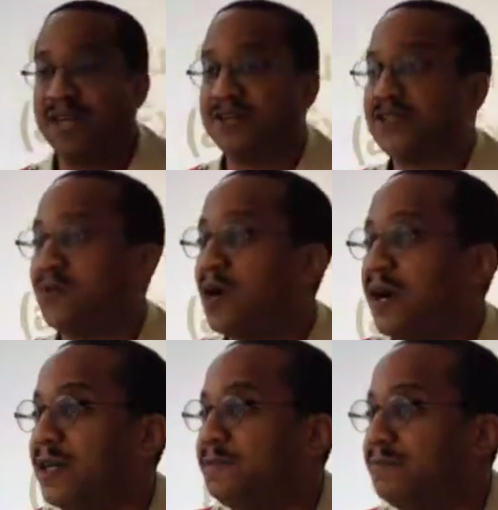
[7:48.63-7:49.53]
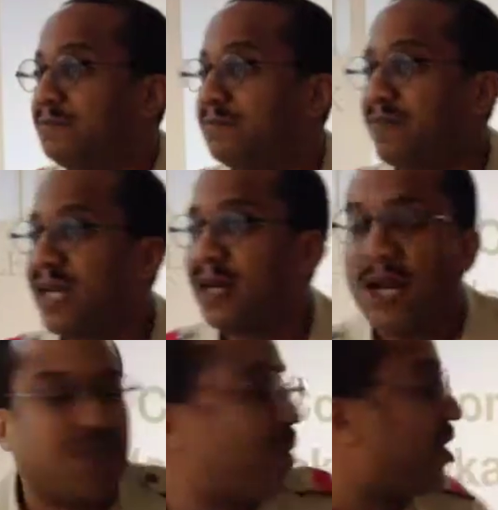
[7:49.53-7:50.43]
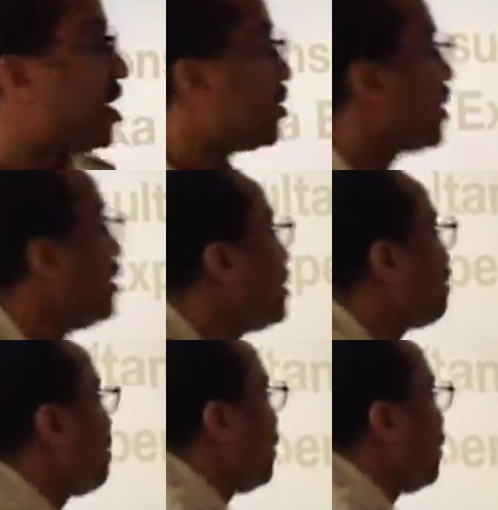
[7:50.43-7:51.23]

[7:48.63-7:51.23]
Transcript: minutes of work. So the consultant